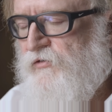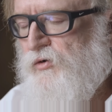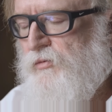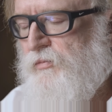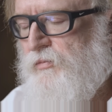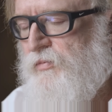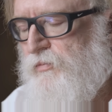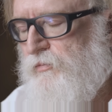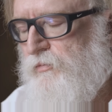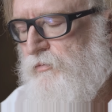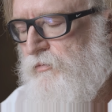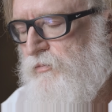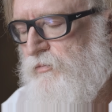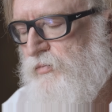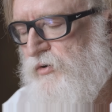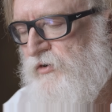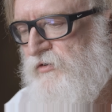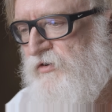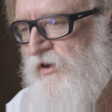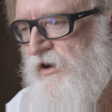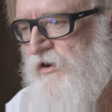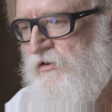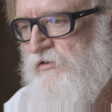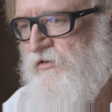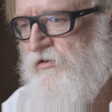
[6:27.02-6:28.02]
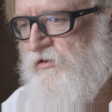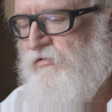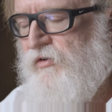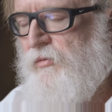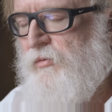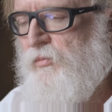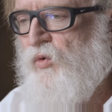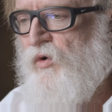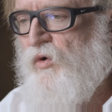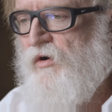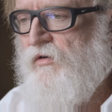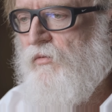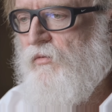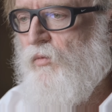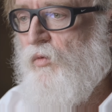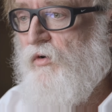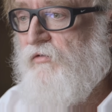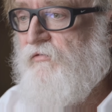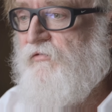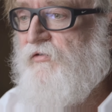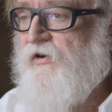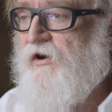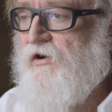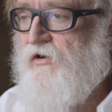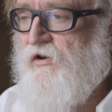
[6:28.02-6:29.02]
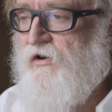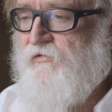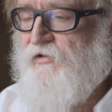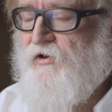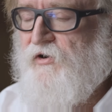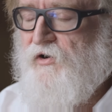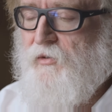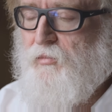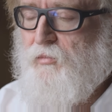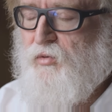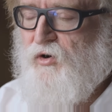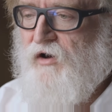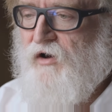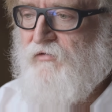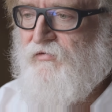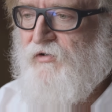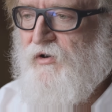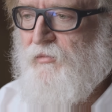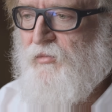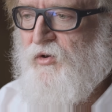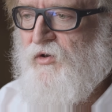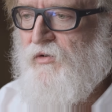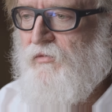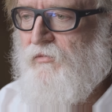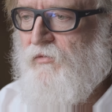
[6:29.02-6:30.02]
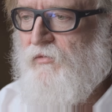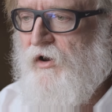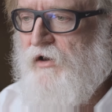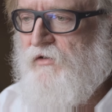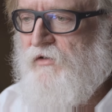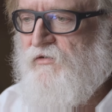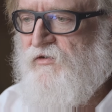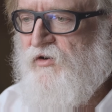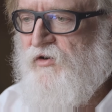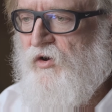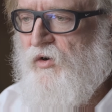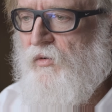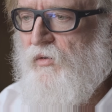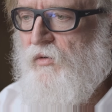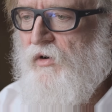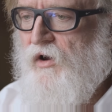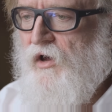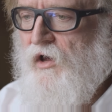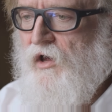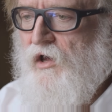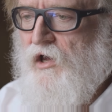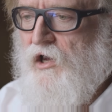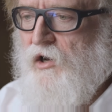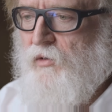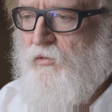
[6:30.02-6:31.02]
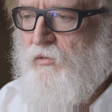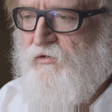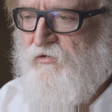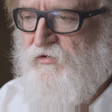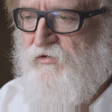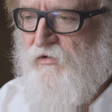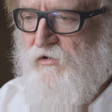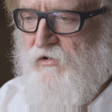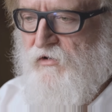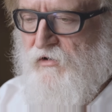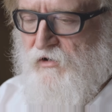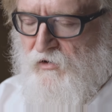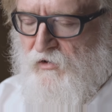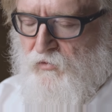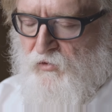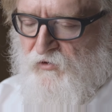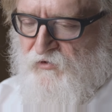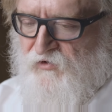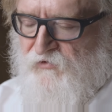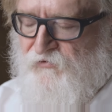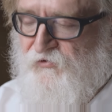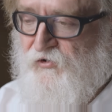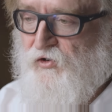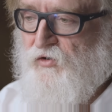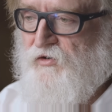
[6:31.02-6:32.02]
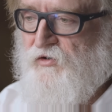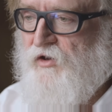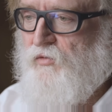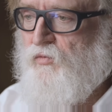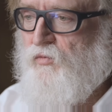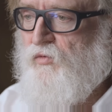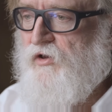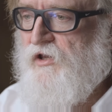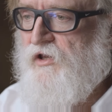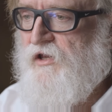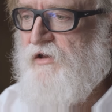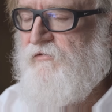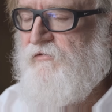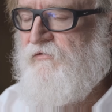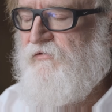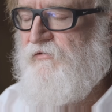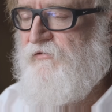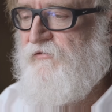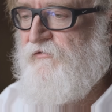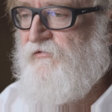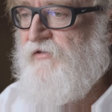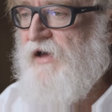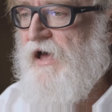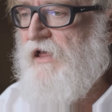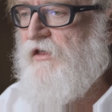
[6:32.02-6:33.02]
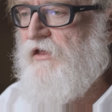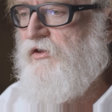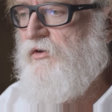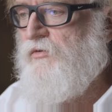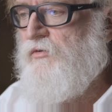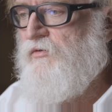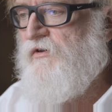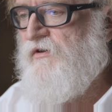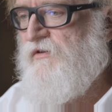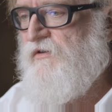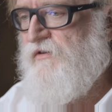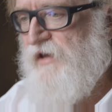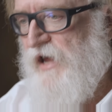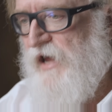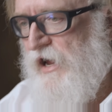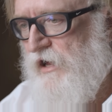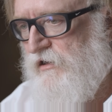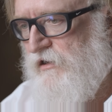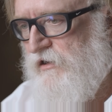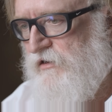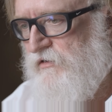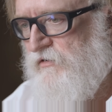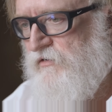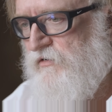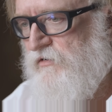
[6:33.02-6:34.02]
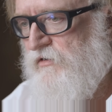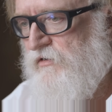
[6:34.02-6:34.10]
Gabe Newell, he actually mentioned the game. This is one of the interviews I was talking about where they seemed to confirm,